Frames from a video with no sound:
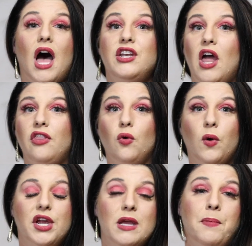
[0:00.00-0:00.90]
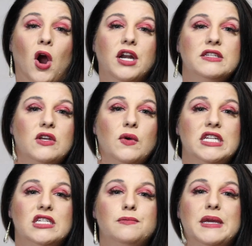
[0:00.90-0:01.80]
Another working part is
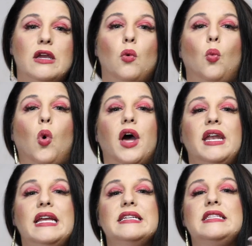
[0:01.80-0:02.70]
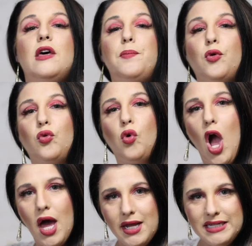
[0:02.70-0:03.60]
going to be what is the
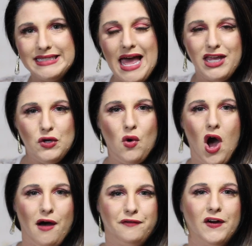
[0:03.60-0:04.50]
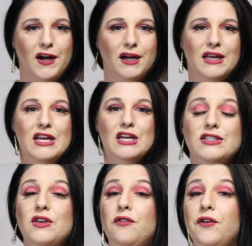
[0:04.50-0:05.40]
products that you offer.
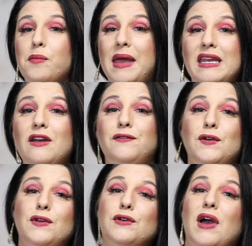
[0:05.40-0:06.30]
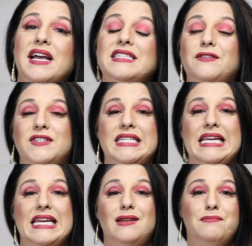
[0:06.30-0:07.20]
So for many of you, you guys have
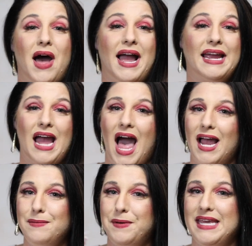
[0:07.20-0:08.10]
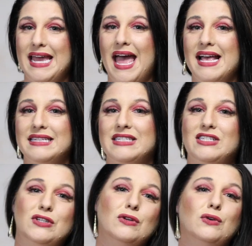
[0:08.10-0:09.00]
seen my IPS
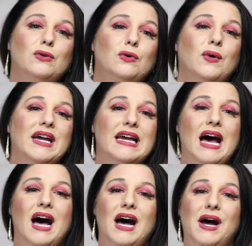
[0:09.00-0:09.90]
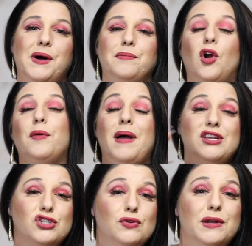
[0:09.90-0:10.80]
or
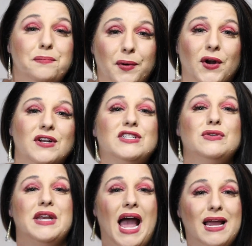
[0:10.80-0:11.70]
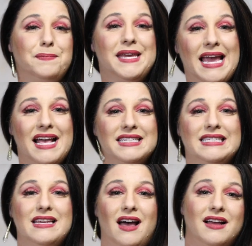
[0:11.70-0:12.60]
my shoot and burn to an
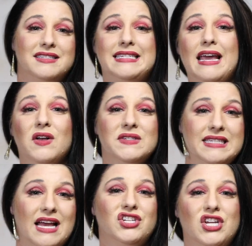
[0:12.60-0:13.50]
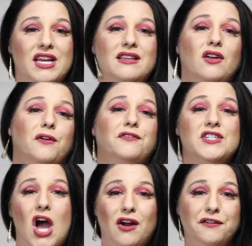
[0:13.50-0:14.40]
IPS sales session or
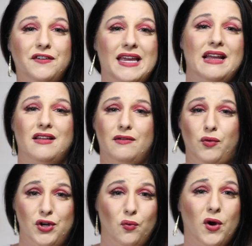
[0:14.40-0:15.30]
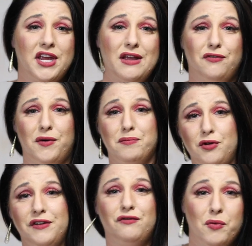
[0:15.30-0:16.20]
photography. When you're
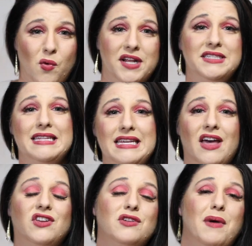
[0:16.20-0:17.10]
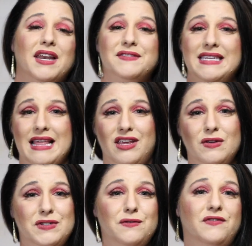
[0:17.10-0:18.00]
moving from one to the other, you might have seen that
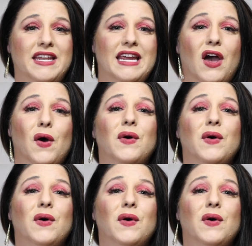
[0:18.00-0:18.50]
YouTube video.